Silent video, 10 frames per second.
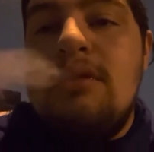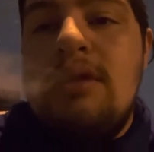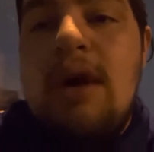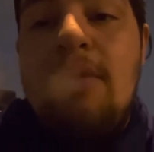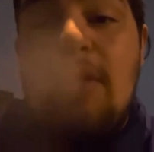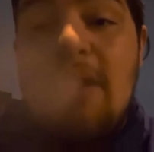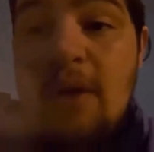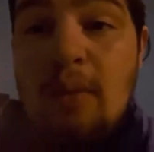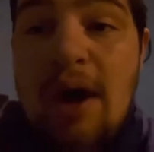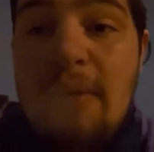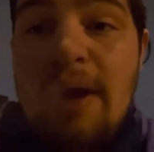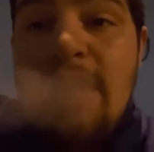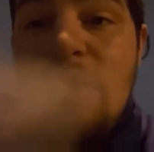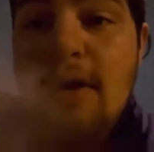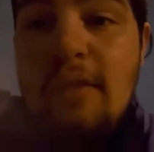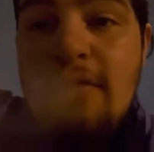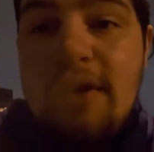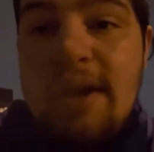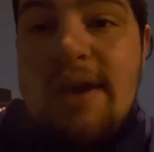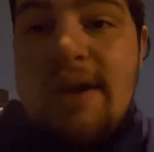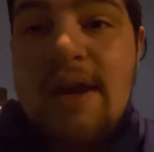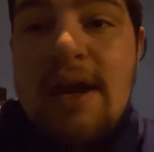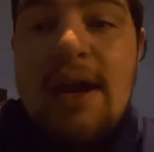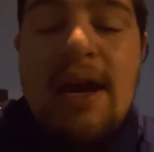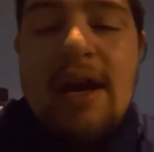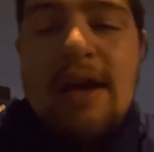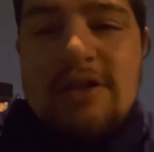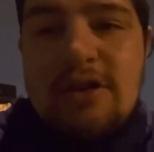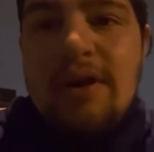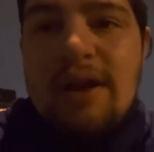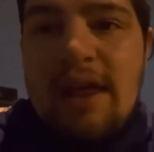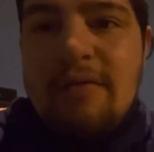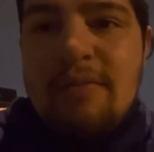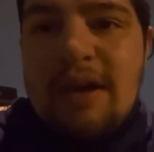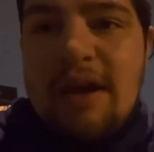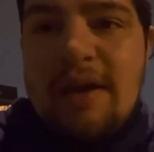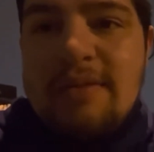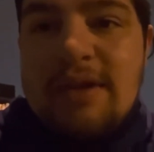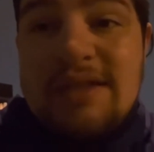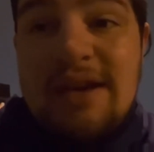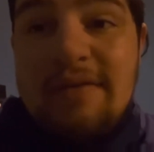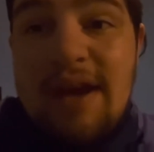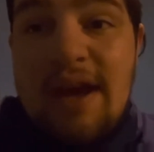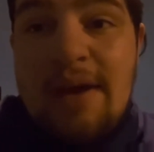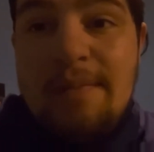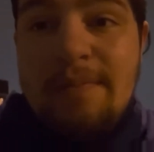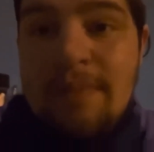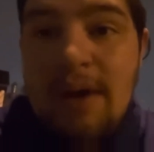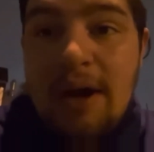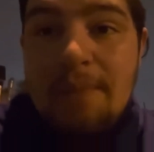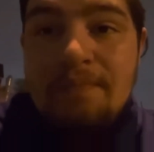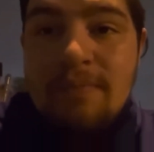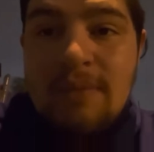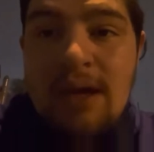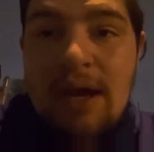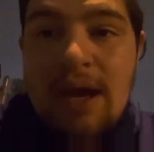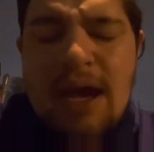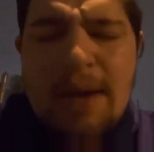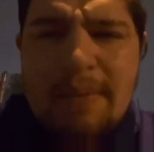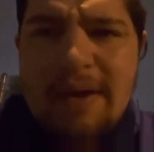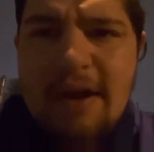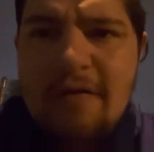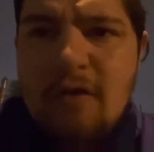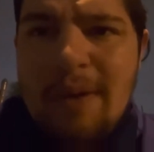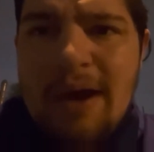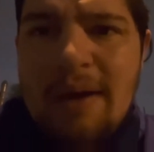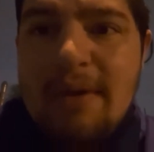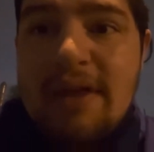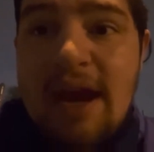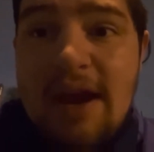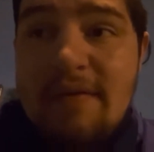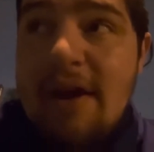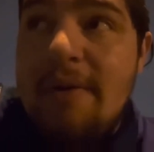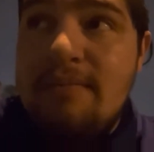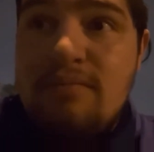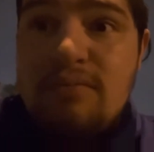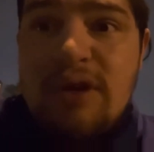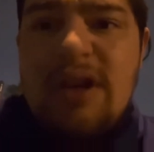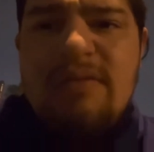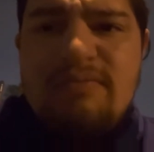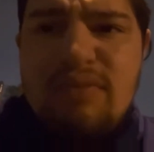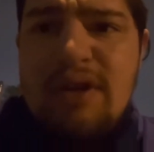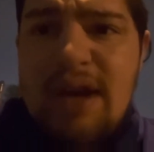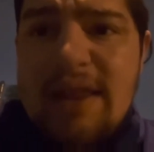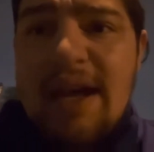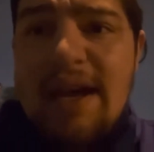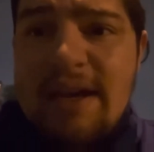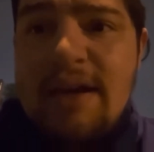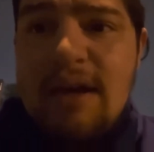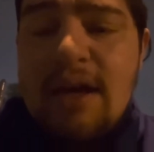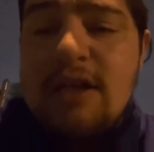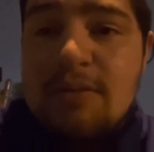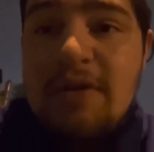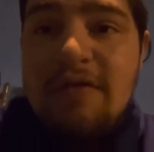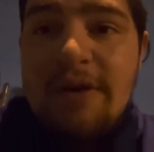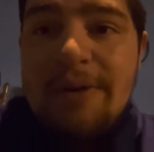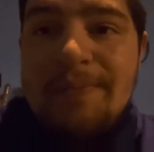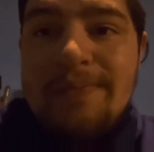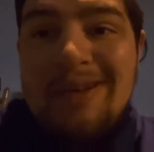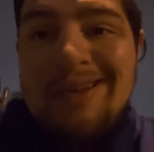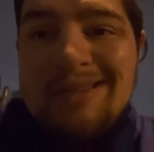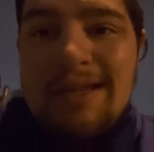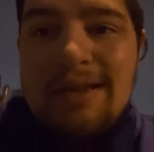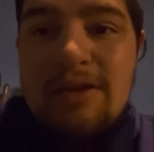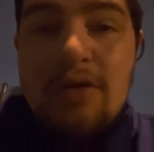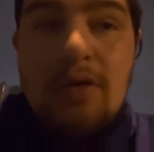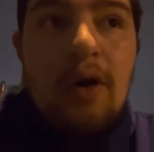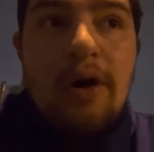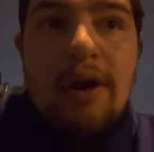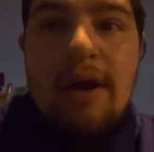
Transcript: I work at Wawa overnight. Start at 11 p.m. to 7 a.m. Been there for about a month and a half now. Pretty, I like it. It's pretty fun. It's not too hard.